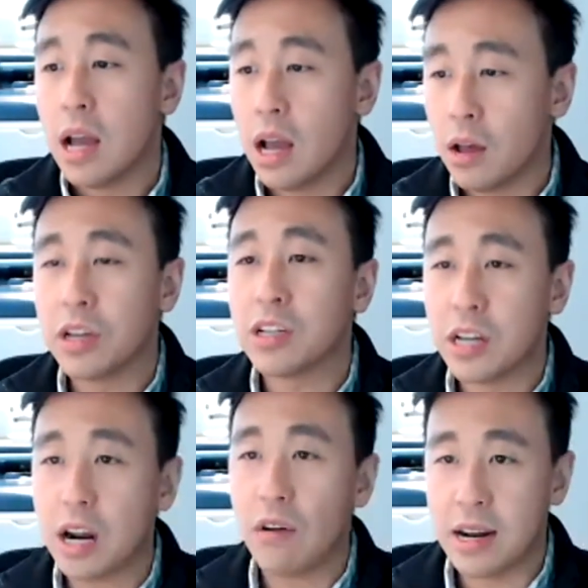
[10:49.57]
on the
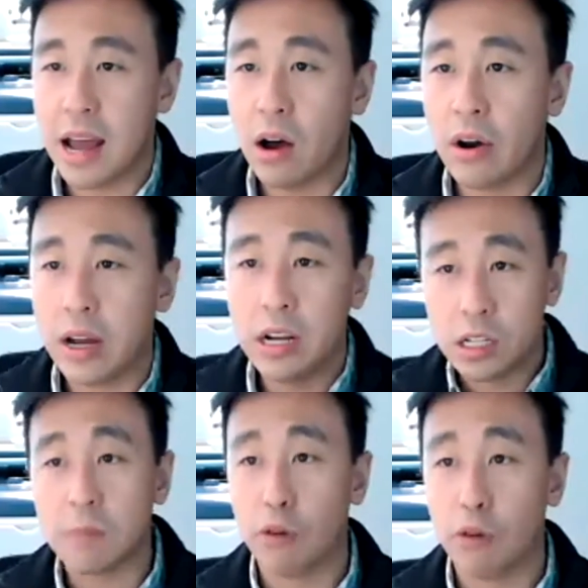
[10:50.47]
internet right now. It is
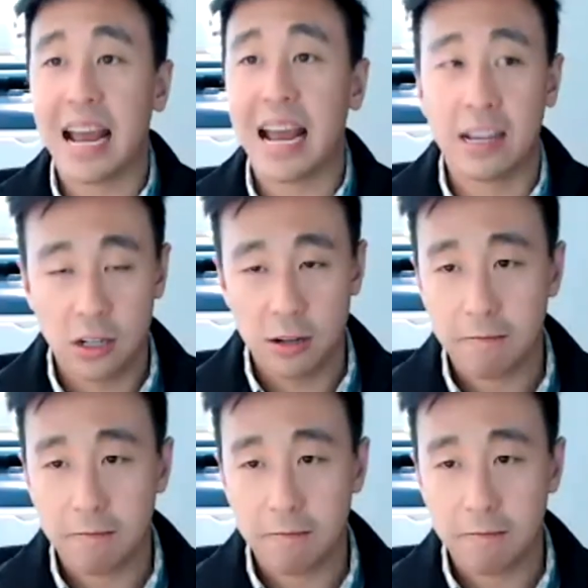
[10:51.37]
to broadcast.